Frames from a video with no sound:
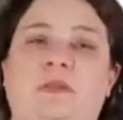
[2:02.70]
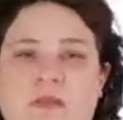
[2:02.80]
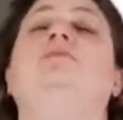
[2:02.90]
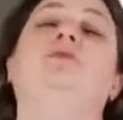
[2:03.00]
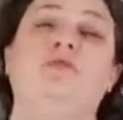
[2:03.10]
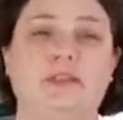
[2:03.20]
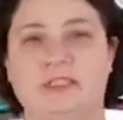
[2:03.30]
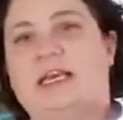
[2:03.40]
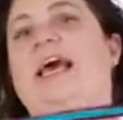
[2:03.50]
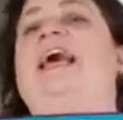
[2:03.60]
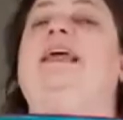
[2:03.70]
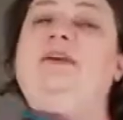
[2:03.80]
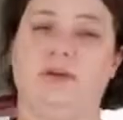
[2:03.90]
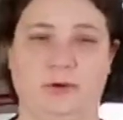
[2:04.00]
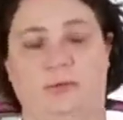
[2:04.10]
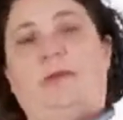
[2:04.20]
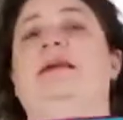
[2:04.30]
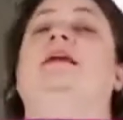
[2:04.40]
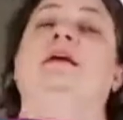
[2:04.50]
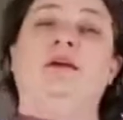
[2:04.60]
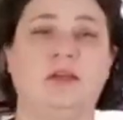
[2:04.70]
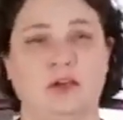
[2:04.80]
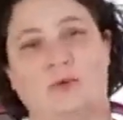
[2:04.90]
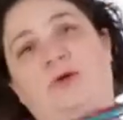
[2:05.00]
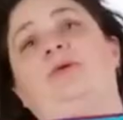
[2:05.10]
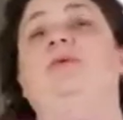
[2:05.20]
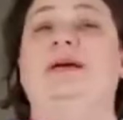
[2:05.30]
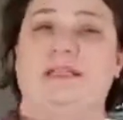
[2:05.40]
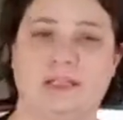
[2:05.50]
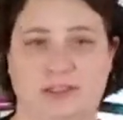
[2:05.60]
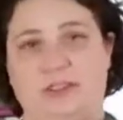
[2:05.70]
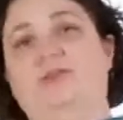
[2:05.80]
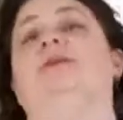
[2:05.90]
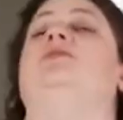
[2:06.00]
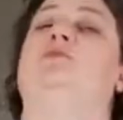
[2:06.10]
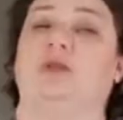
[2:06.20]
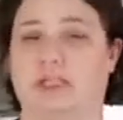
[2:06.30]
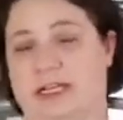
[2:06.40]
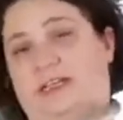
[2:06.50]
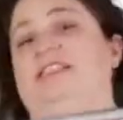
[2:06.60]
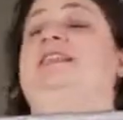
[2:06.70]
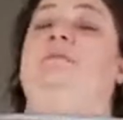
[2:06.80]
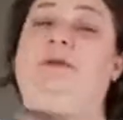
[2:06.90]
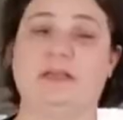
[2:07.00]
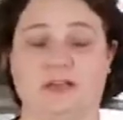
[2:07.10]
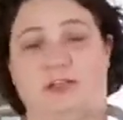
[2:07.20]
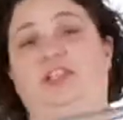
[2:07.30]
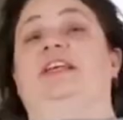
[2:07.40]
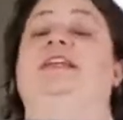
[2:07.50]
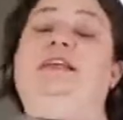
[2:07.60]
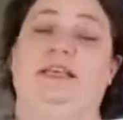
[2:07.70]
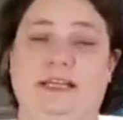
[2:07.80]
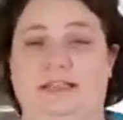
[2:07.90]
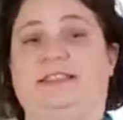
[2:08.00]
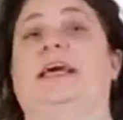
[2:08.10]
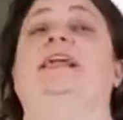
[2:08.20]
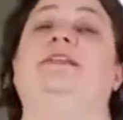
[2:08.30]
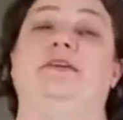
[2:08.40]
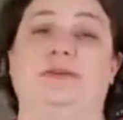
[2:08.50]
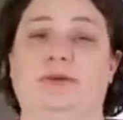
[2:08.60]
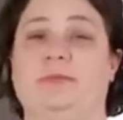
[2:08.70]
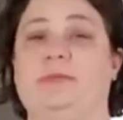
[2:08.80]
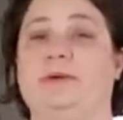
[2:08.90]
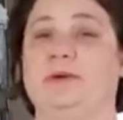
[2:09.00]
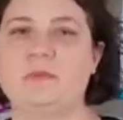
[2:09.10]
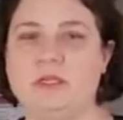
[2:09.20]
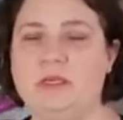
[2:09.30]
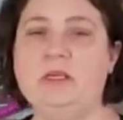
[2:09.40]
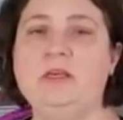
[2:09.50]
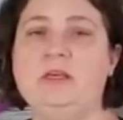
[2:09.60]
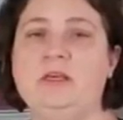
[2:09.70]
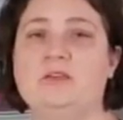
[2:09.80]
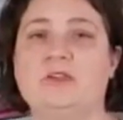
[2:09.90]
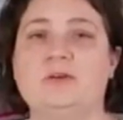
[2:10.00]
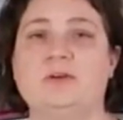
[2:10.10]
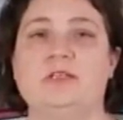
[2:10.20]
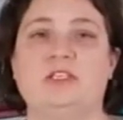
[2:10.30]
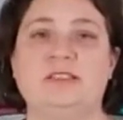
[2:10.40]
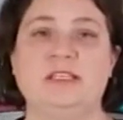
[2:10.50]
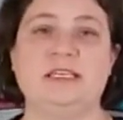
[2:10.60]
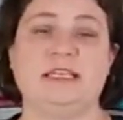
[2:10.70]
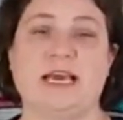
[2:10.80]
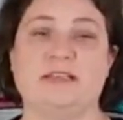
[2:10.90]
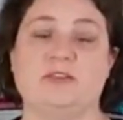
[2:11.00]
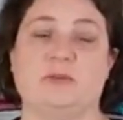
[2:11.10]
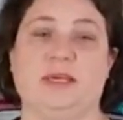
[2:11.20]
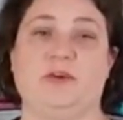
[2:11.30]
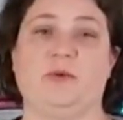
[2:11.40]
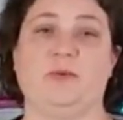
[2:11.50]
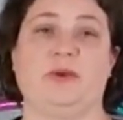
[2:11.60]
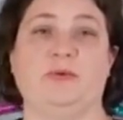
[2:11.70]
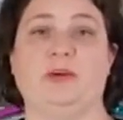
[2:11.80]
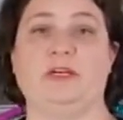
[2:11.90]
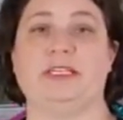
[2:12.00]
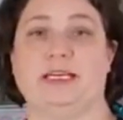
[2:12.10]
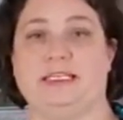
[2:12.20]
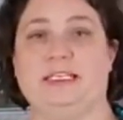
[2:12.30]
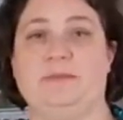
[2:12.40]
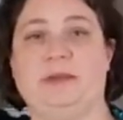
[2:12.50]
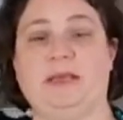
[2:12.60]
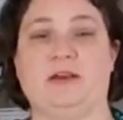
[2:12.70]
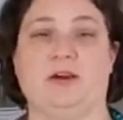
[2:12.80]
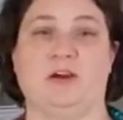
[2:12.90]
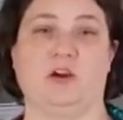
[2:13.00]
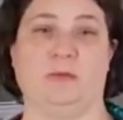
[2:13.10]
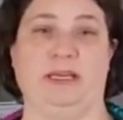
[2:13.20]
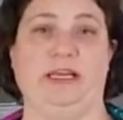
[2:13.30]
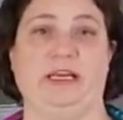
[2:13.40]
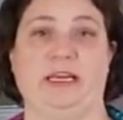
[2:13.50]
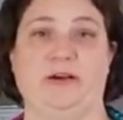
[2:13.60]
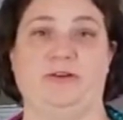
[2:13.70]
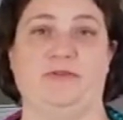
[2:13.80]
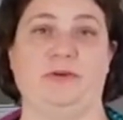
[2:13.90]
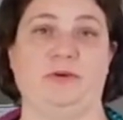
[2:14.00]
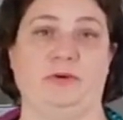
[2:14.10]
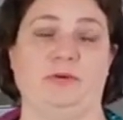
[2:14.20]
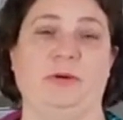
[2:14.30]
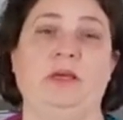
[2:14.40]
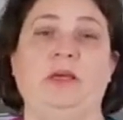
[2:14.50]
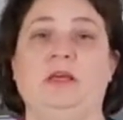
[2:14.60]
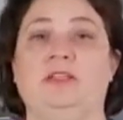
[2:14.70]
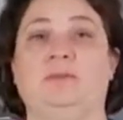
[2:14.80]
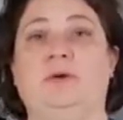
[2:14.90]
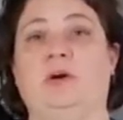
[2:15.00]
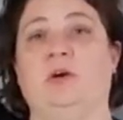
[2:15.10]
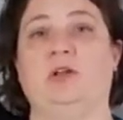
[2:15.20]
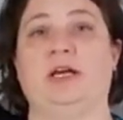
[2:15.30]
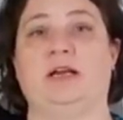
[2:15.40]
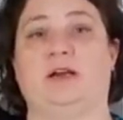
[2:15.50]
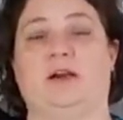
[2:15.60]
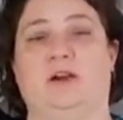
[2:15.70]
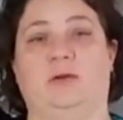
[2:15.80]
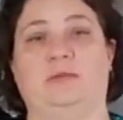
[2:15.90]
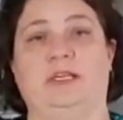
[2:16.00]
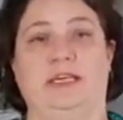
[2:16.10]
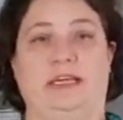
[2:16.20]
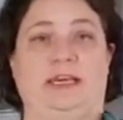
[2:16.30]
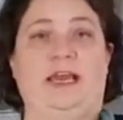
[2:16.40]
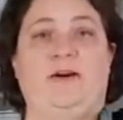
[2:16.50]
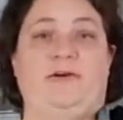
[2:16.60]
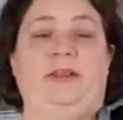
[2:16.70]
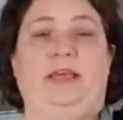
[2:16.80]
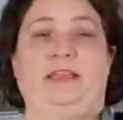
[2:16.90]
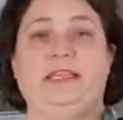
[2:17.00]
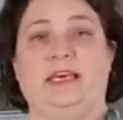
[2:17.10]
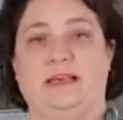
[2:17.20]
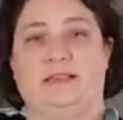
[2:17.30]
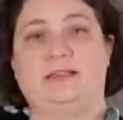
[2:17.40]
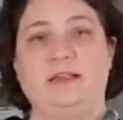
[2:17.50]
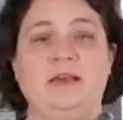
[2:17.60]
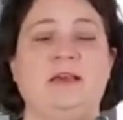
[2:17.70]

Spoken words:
To move into head hooping, what we'll want to do is work on dipping our chin inside the hoop. So just like last week when we worked on dipping our arm in and out of the hoop to pull our arms in and out like this,